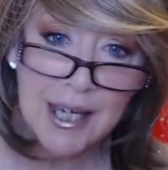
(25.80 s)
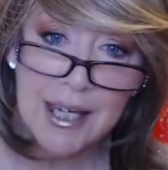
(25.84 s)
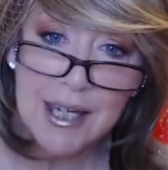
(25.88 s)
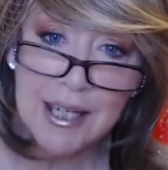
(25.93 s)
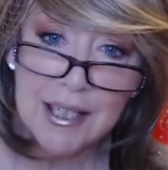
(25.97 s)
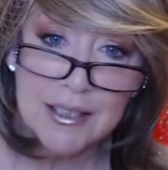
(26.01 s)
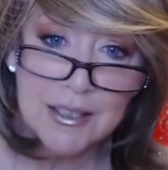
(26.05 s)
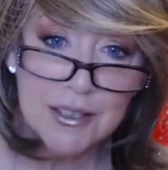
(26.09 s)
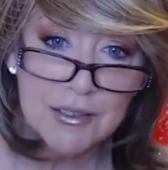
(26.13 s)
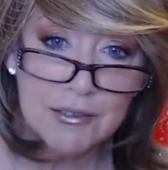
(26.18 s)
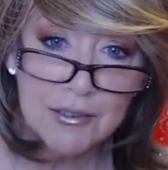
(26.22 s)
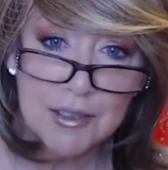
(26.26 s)

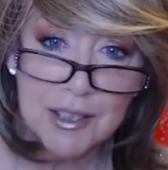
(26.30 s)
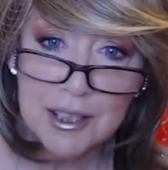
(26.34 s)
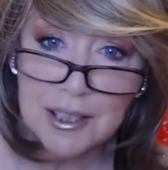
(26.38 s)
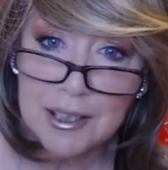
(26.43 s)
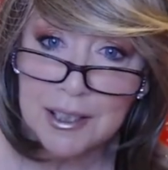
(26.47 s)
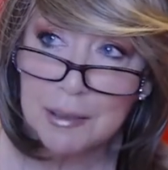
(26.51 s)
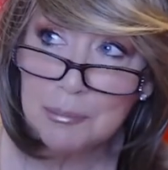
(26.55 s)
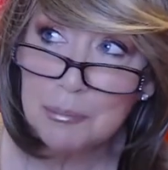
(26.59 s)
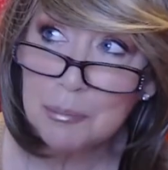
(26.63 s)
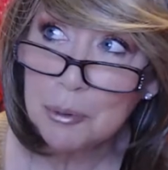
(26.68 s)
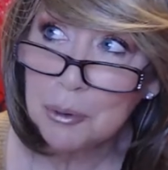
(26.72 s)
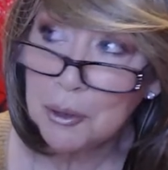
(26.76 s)
It's a
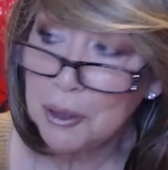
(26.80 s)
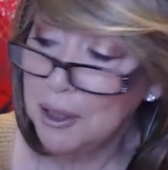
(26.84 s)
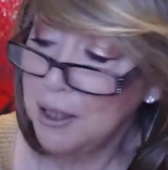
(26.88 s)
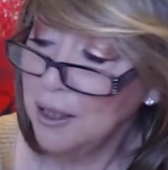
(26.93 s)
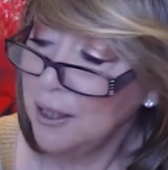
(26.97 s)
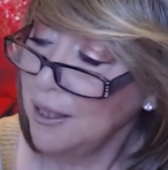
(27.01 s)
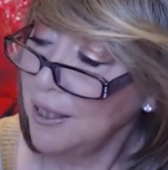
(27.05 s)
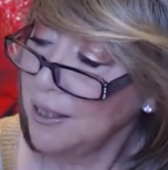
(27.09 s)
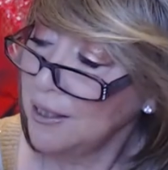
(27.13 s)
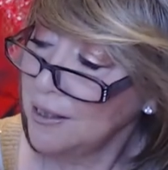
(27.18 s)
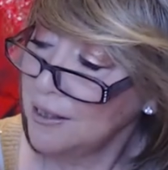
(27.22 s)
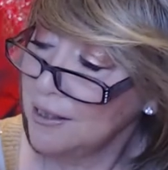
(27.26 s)
really pretty,
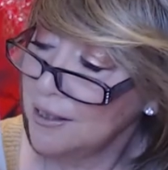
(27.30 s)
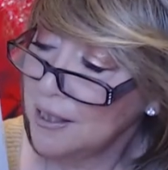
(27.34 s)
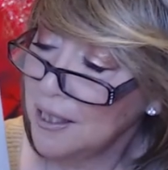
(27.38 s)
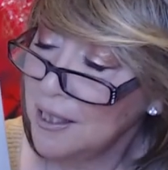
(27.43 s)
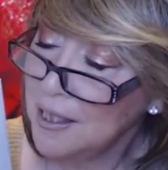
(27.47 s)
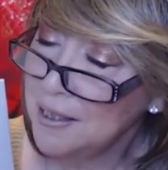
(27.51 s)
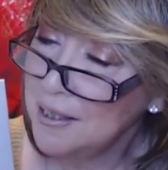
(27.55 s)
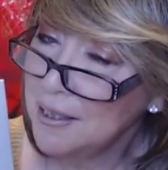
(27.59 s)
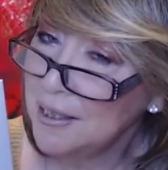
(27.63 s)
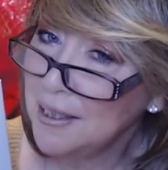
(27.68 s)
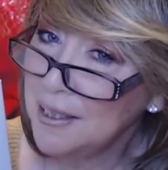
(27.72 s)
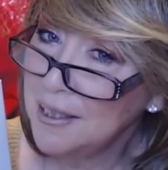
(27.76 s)
like a
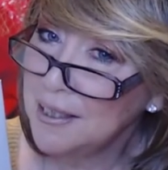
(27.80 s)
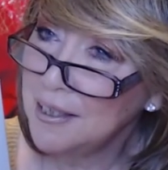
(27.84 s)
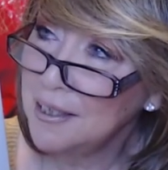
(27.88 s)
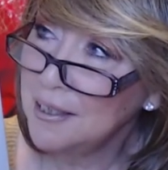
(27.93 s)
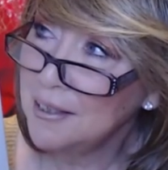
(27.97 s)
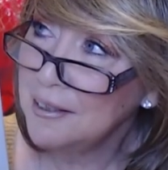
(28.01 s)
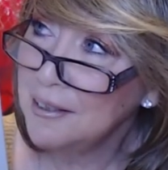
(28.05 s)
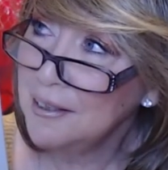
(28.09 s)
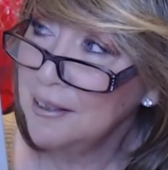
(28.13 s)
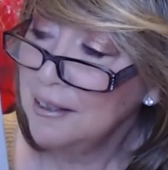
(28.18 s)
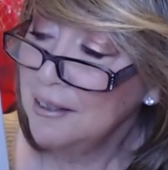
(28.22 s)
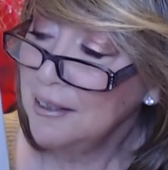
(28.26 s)
kind of like a
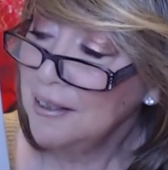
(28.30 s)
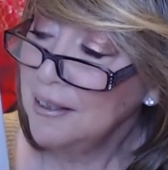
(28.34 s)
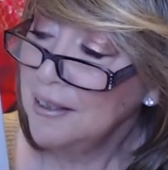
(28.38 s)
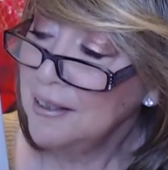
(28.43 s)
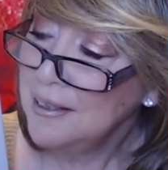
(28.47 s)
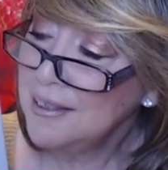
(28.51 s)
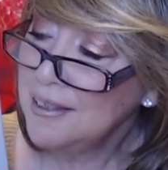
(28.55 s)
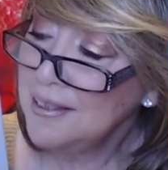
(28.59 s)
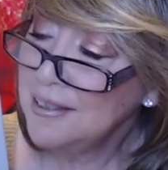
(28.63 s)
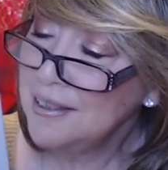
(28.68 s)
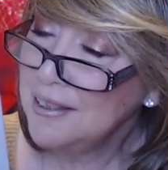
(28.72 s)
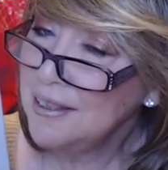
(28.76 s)

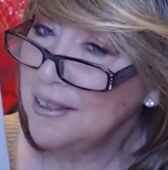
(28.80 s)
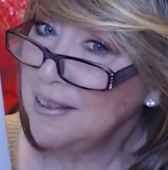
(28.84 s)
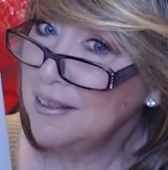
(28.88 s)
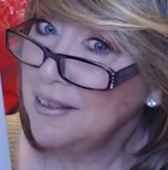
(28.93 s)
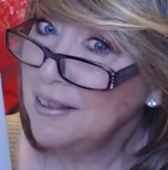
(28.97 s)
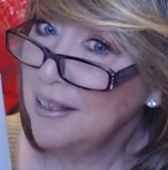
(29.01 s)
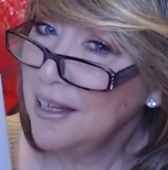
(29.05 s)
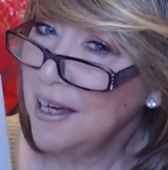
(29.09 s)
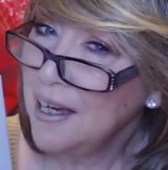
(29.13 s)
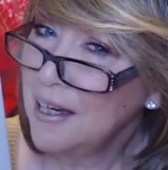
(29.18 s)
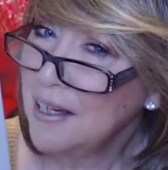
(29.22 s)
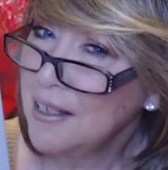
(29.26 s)
sea
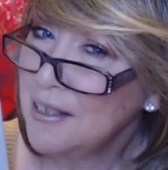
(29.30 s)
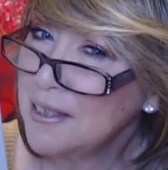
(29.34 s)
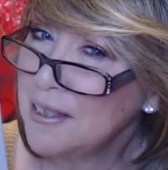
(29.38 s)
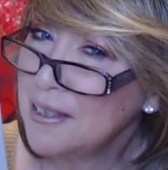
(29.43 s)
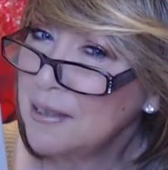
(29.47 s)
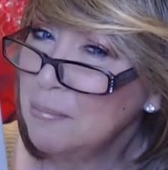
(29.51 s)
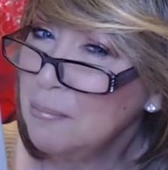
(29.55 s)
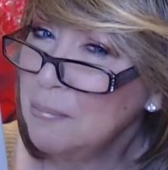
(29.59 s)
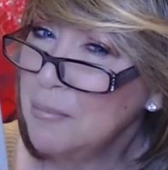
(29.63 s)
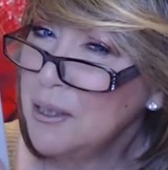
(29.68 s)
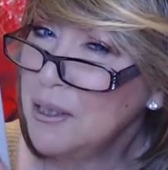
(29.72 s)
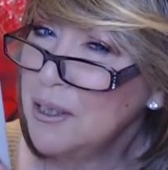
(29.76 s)

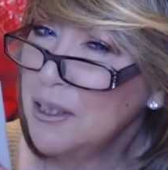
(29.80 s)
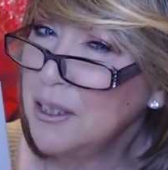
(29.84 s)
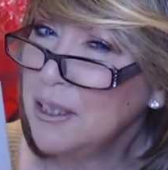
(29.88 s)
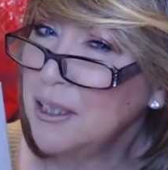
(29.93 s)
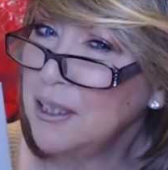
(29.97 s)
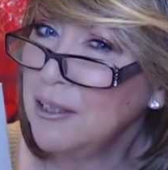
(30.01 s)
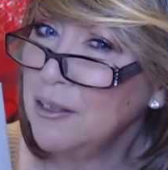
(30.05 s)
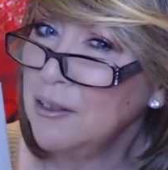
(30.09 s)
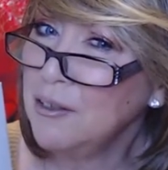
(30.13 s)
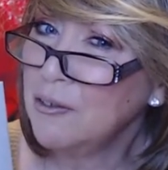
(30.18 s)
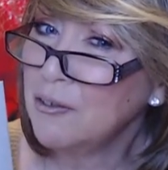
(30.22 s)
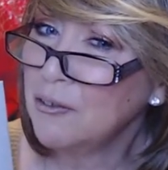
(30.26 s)
glass misty
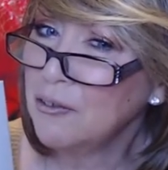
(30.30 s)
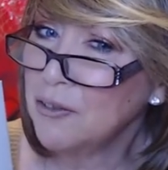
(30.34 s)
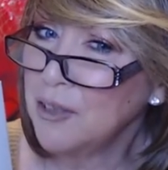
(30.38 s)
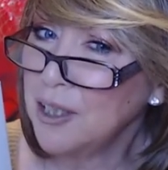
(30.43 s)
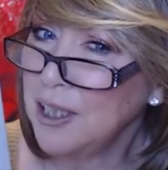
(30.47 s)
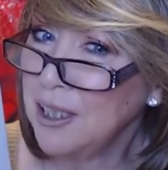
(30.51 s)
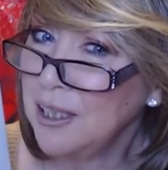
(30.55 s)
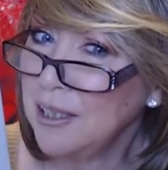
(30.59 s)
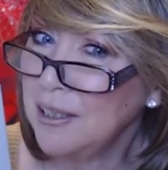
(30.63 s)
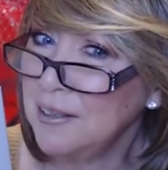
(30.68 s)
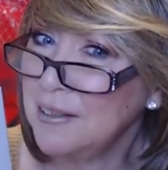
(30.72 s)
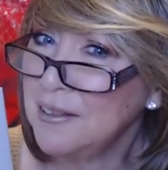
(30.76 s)

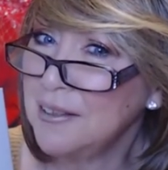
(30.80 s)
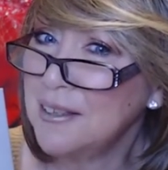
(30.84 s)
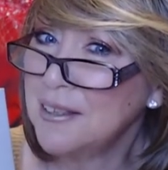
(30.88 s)
green.